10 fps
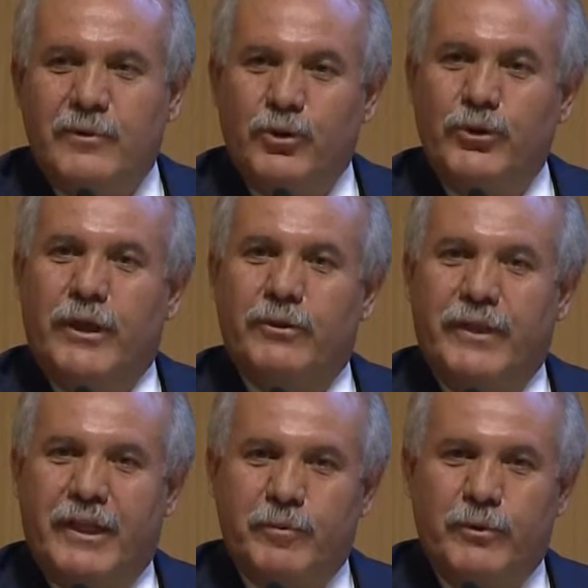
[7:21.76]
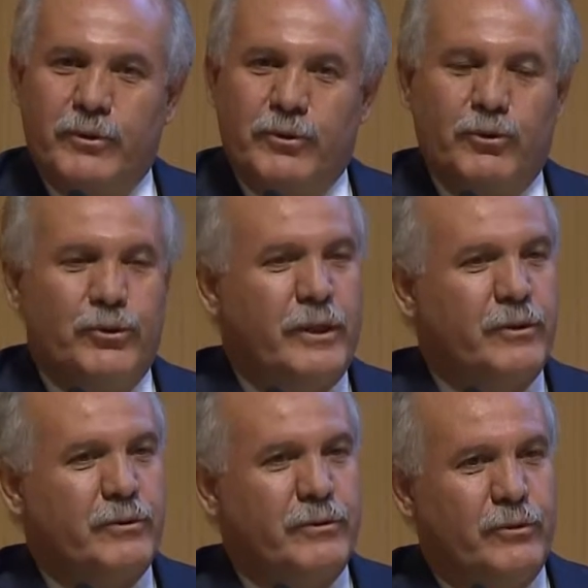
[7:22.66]
through our textbooks,
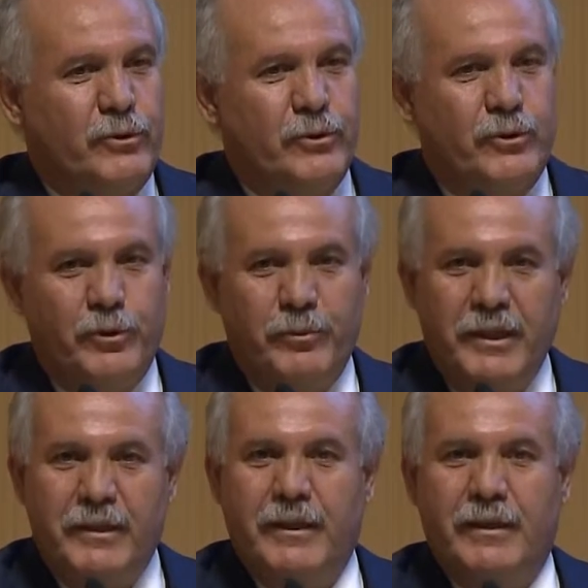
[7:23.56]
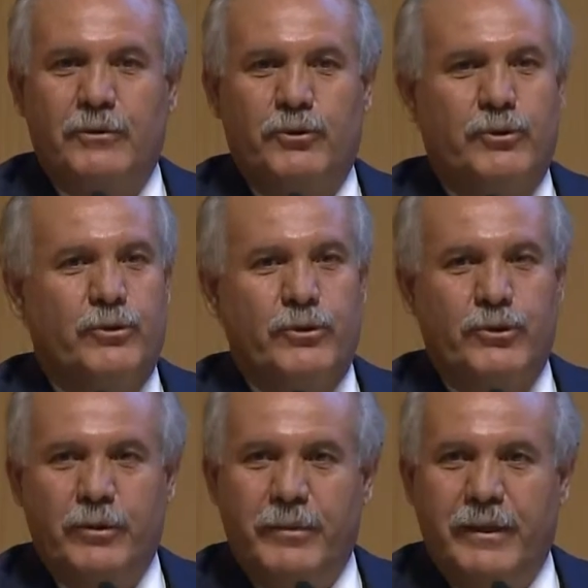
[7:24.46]
through media, through
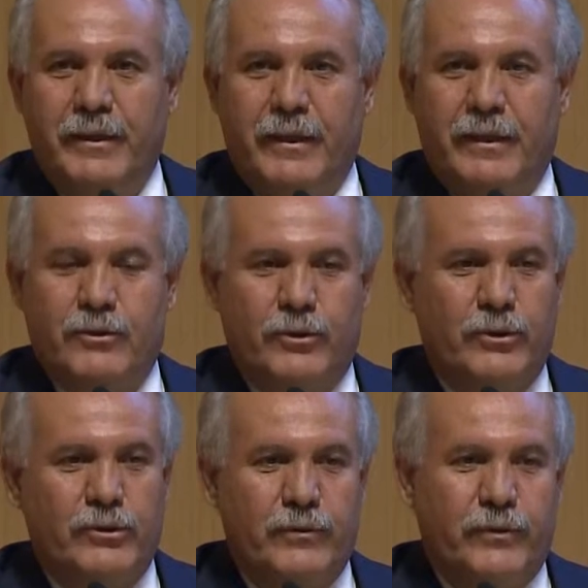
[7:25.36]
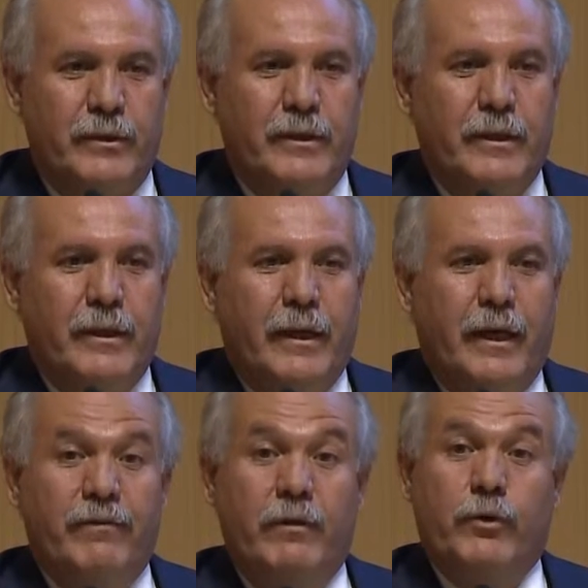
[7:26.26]
social media, and so on and so forth,
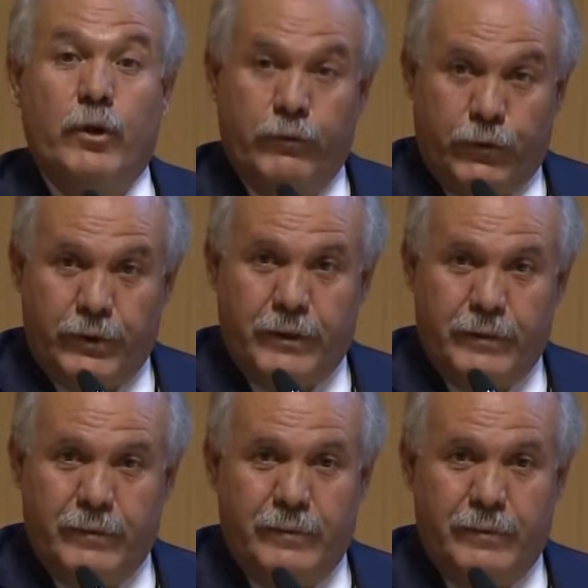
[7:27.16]
and we fall for it.